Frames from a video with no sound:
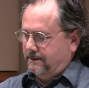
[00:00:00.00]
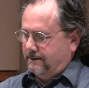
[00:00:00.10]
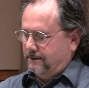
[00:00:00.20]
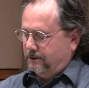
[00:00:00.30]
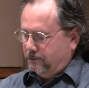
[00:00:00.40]

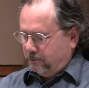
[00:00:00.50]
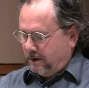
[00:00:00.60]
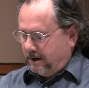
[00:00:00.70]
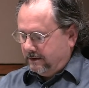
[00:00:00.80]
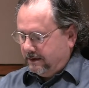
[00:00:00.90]
To
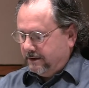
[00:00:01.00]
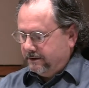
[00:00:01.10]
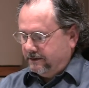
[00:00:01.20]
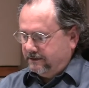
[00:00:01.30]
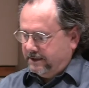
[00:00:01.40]
draw
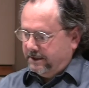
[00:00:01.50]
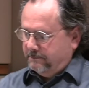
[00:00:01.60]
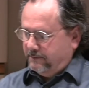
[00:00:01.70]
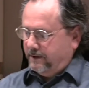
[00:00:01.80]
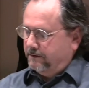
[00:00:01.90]
others to
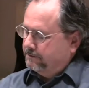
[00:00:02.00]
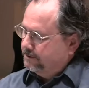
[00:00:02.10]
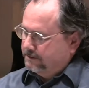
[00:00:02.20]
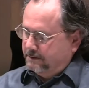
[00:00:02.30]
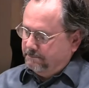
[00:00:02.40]
himself.
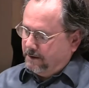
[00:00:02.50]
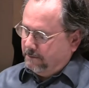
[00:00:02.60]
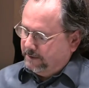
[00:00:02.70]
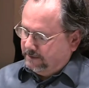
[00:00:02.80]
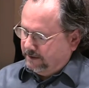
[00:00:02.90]
Just a
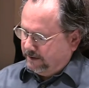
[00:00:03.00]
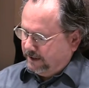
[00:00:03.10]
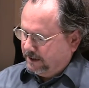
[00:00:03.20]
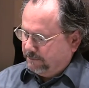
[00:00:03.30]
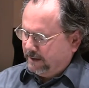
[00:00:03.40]
moment to
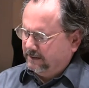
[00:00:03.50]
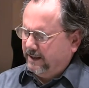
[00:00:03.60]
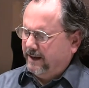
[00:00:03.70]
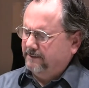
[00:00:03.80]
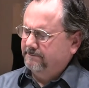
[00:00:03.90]
think about
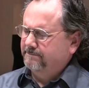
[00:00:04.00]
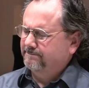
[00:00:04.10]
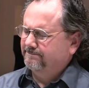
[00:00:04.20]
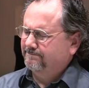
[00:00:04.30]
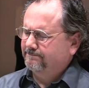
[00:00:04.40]
that
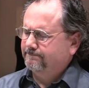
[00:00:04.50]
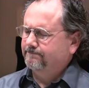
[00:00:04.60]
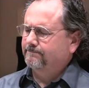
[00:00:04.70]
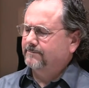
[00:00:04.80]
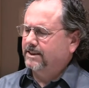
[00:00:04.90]

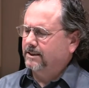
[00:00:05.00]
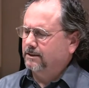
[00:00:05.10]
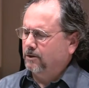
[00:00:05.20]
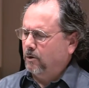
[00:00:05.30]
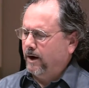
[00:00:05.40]
in
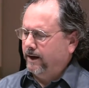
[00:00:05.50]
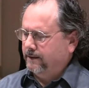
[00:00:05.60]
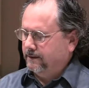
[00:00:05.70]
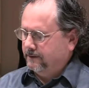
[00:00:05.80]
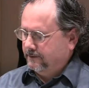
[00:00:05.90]

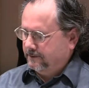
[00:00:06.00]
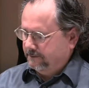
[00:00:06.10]
quietness.